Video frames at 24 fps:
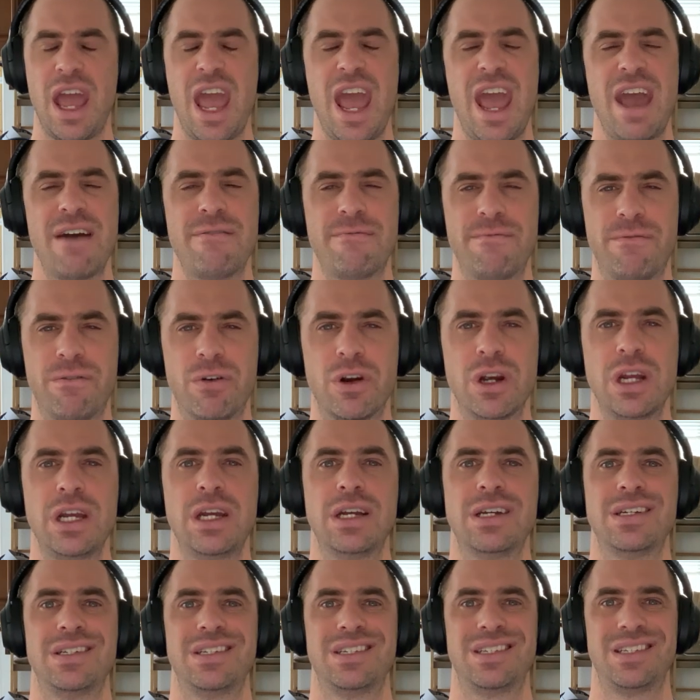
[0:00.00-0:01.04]

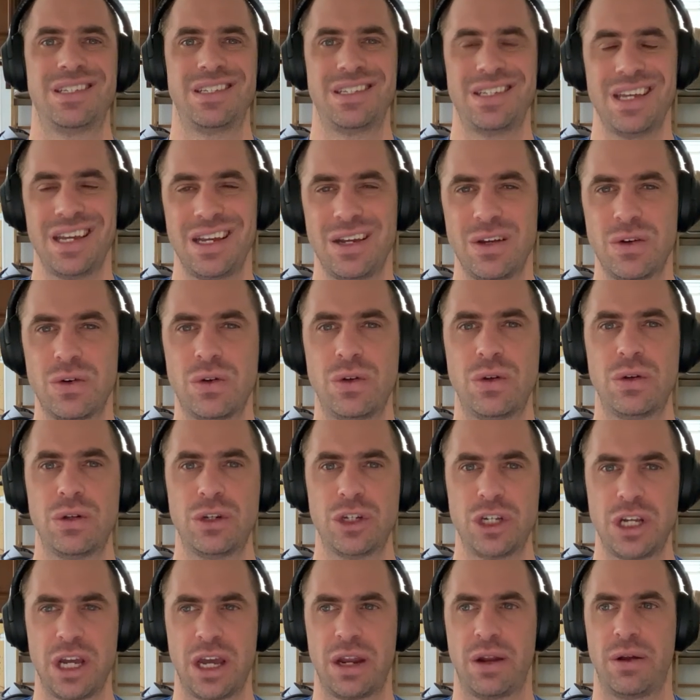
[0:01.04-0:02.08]
every single
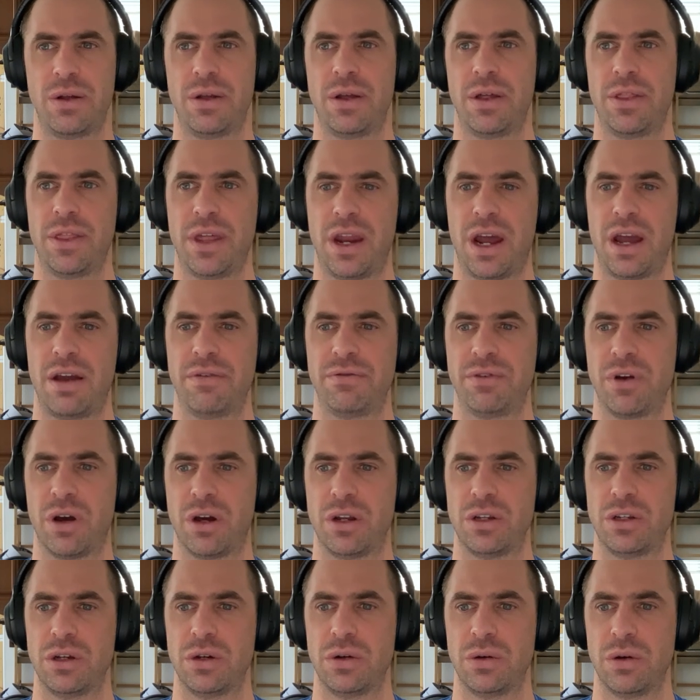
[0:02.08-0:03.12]
channel that I have
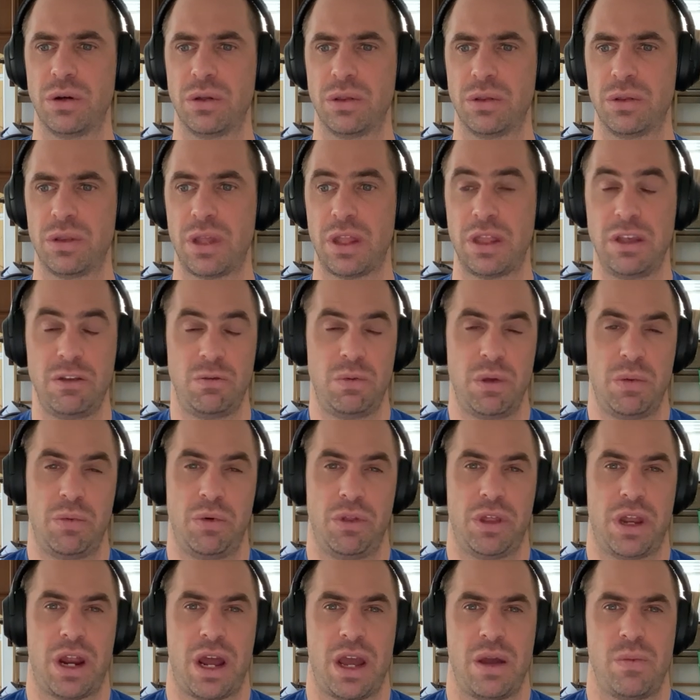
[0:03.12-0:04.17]
gone to, than these
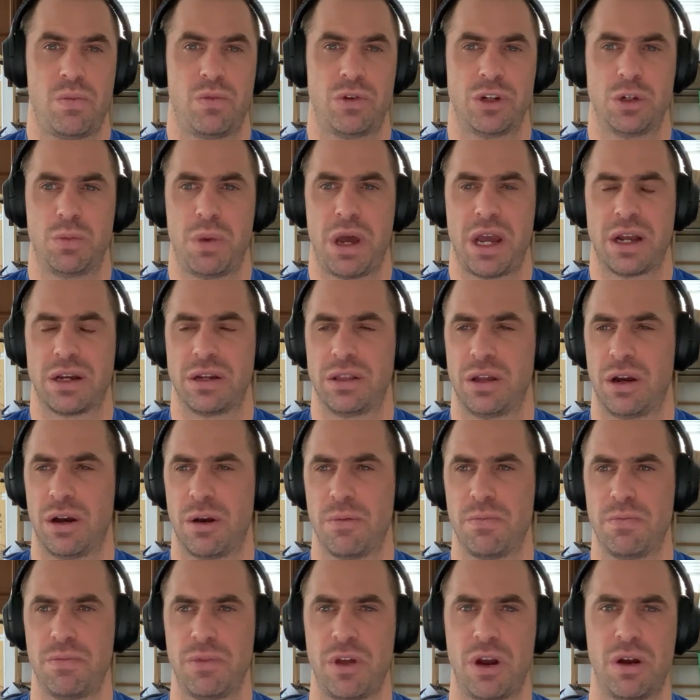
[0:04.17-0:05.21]
people that I respect,
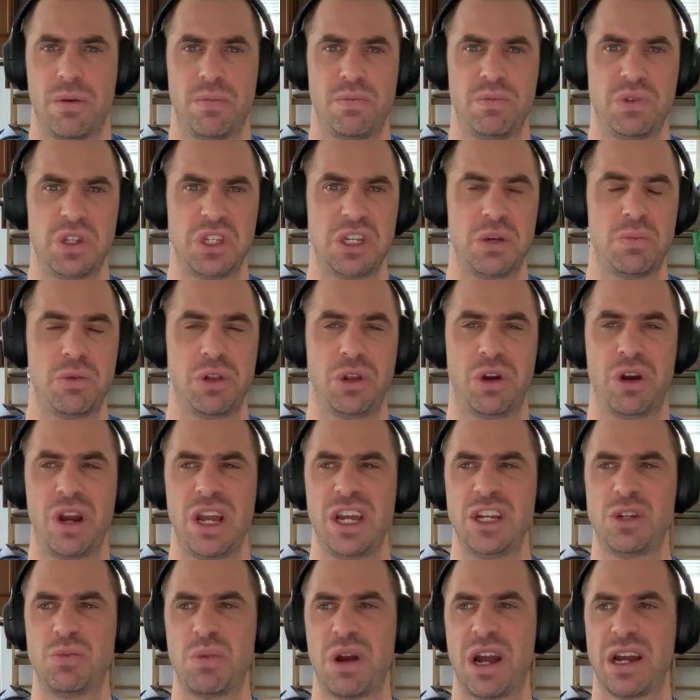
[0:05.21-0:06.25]
they're they're similar
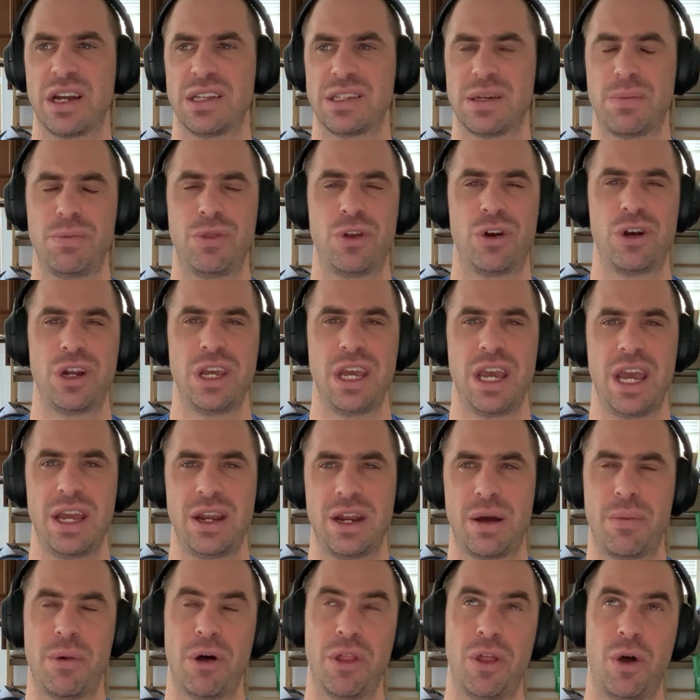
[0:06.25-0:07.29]
age brackets. I'm
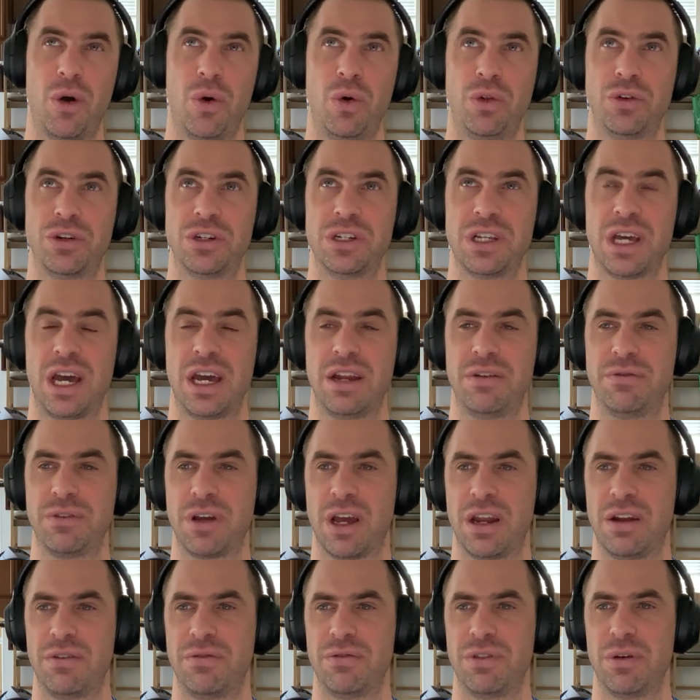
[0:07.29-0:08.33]
38. I'm on the older side of
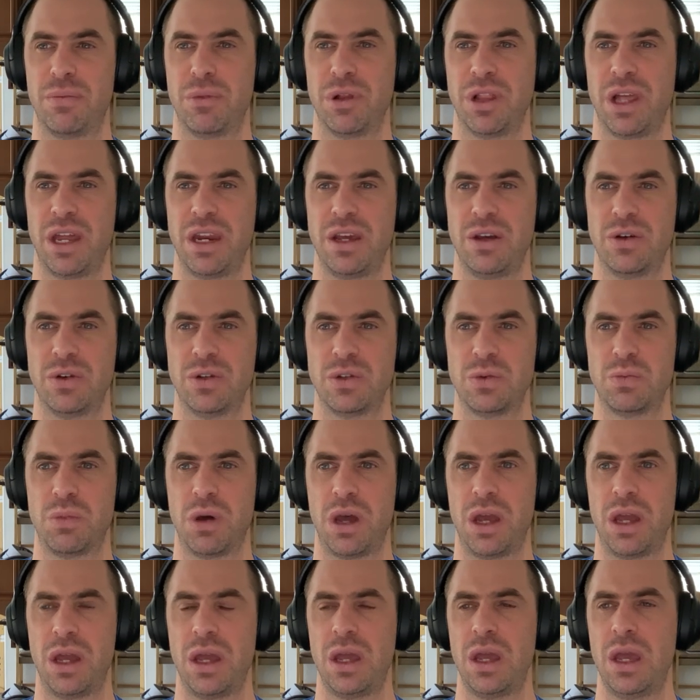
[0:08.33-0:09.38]
kind of the millennials,
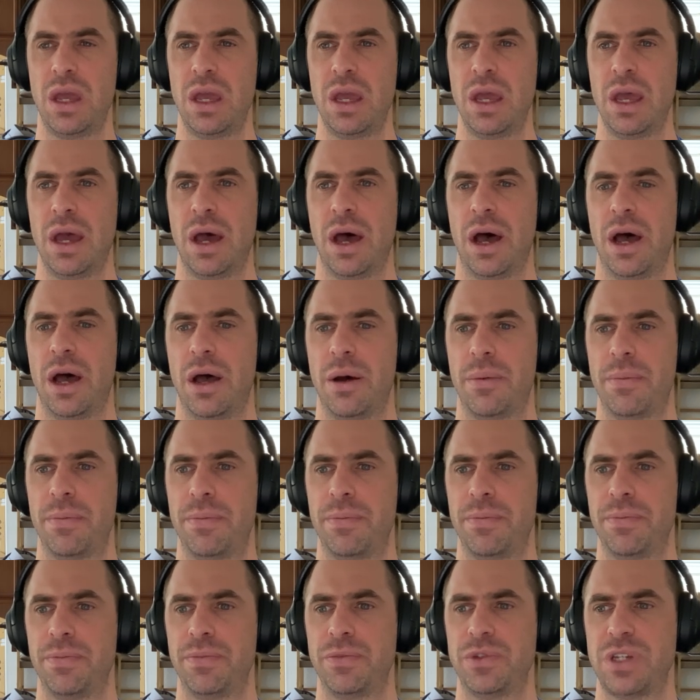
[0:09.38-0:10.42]
but
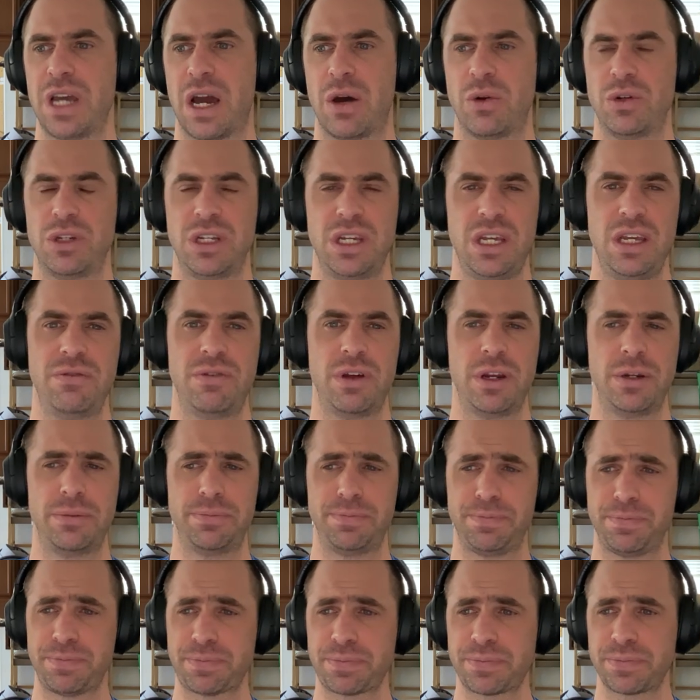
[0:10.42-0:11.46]
um, down to even,
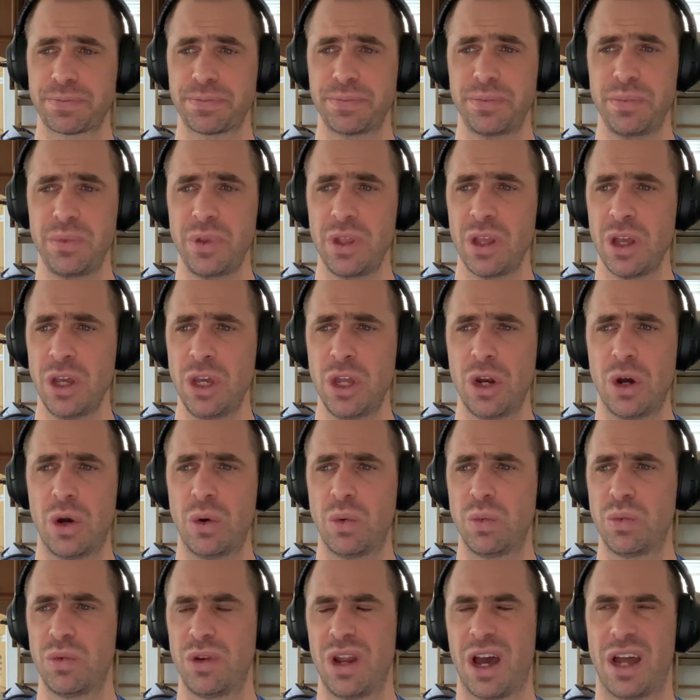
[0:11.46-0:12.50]
you know,
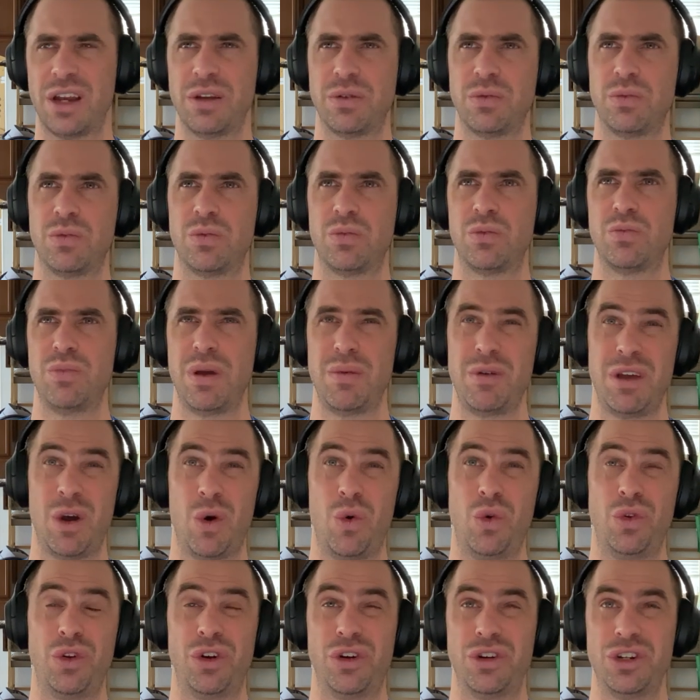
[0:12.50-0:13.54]
not maybe
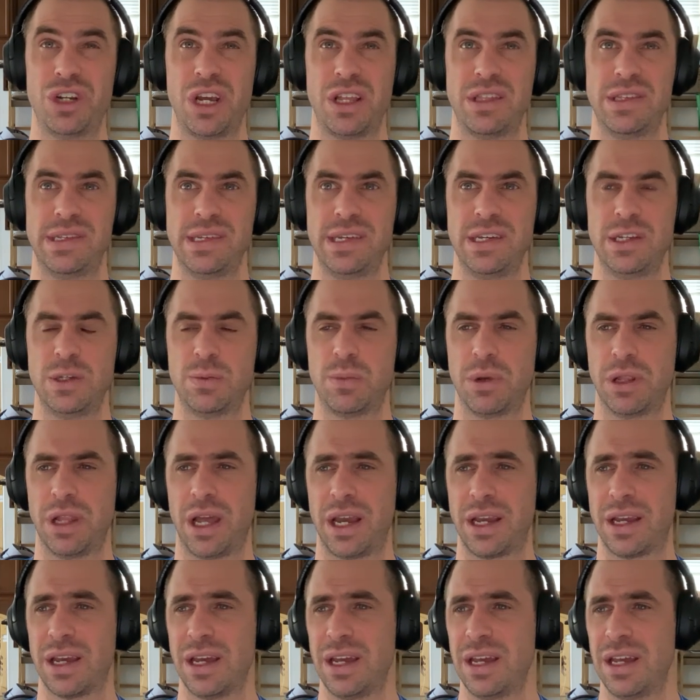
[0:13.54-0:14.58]
older Gen Zs, but
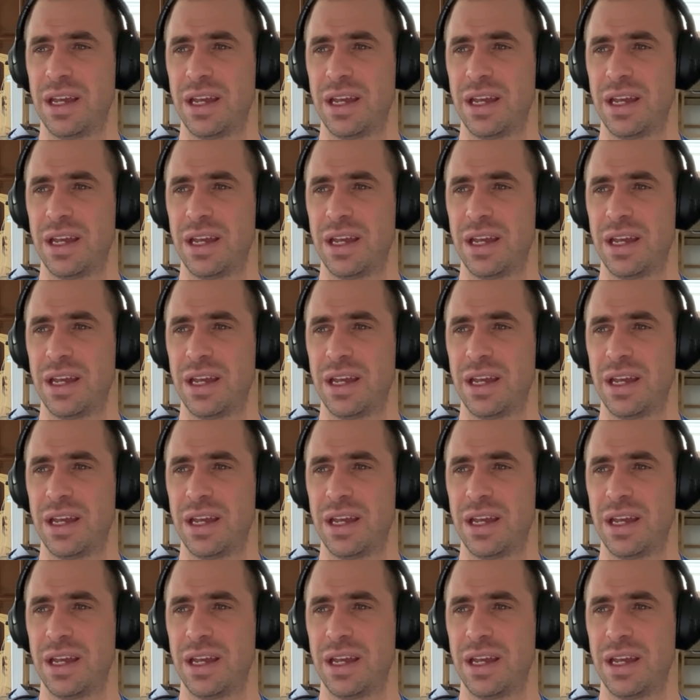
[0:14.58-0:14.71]
like,